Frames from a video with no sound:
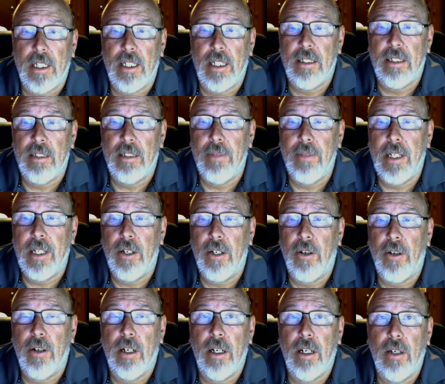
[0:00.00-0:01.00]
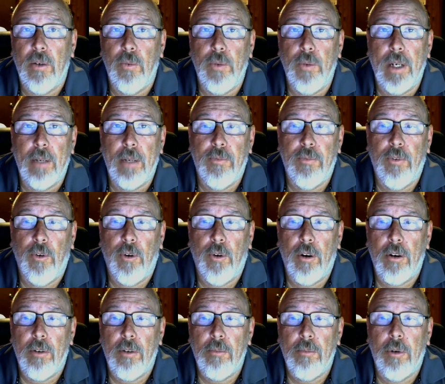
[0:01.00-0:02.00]
going to submit your week
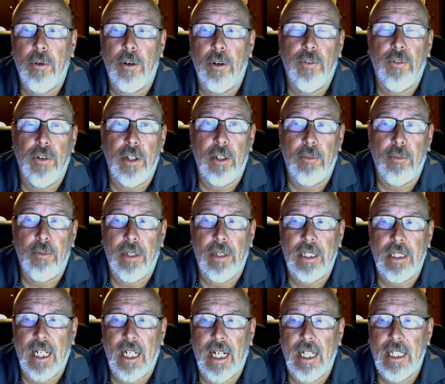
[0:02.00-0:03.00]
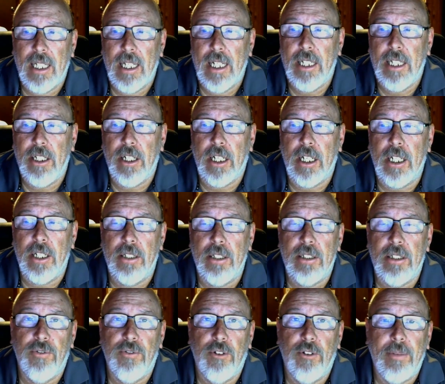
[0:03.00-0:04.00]
4 portfolio project outline. You can use
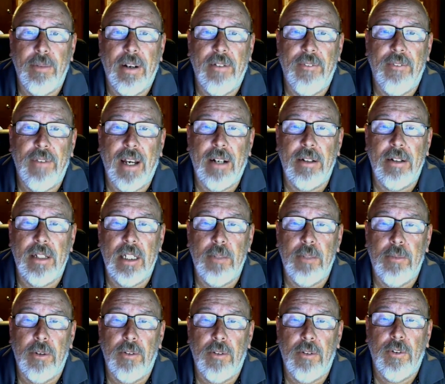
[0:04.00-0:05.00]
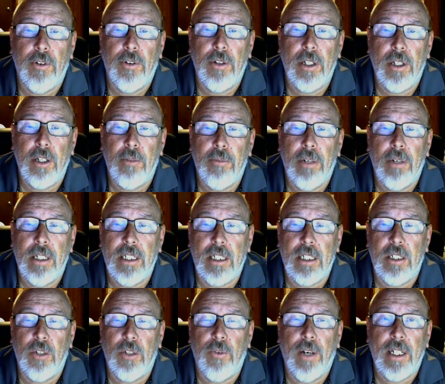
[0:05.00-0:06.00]
the format found in the portfolio
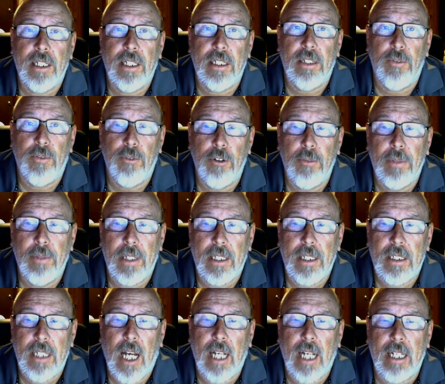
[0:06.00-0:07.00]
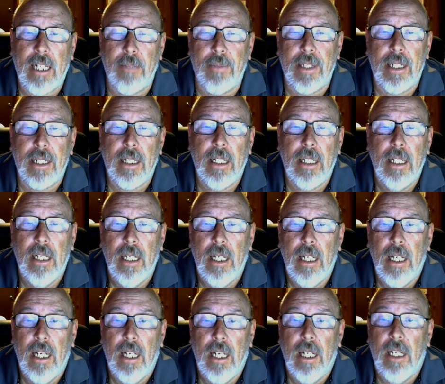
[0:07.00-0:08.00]
project direction, the rubrics document.
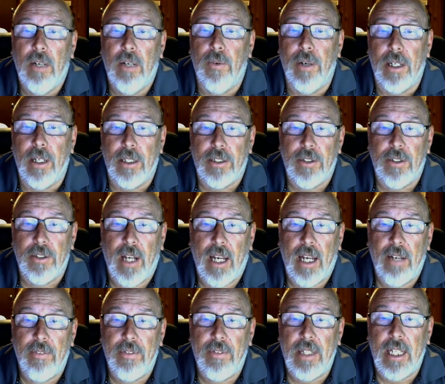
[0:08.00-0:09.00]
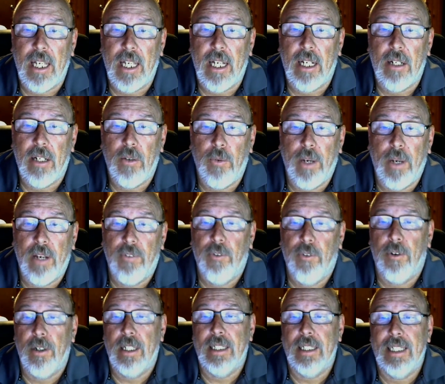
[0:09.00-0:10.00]
We also have the week
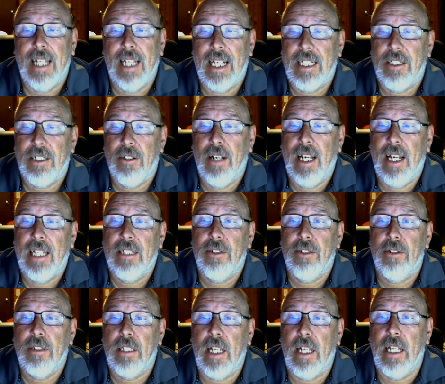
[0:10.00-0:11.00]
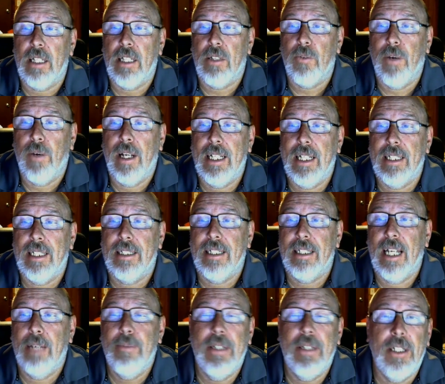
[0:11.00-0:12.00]
4 disaster hazards and threat
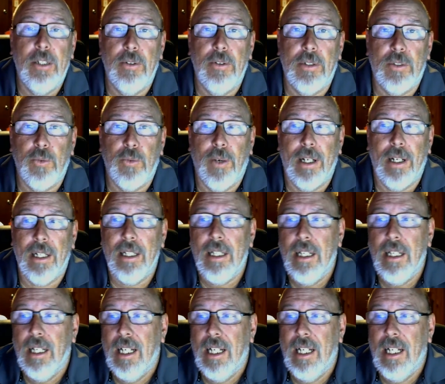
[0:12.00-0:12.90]
assignment due as well.